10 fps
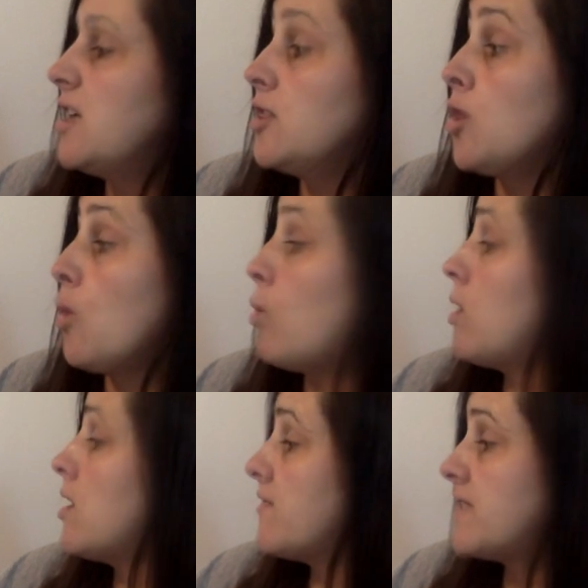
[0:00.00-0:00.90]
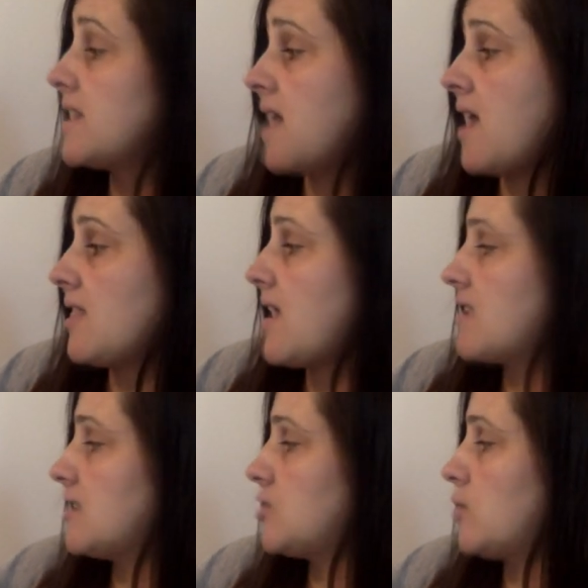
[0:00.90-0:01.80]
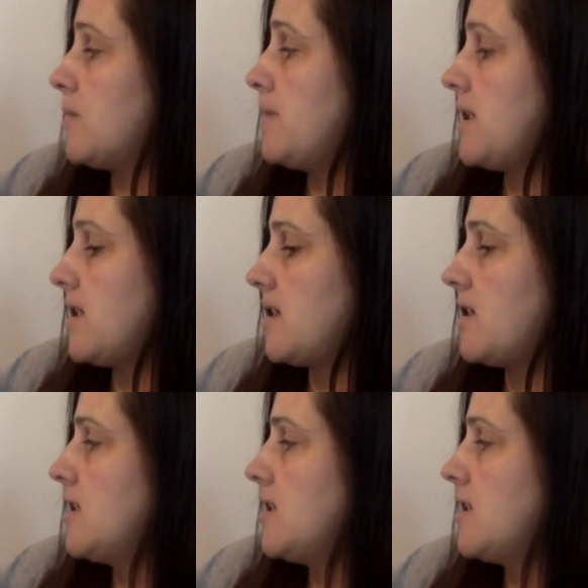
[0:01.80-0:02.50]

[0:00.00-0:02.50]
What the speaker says: The wolf did not like this one bit,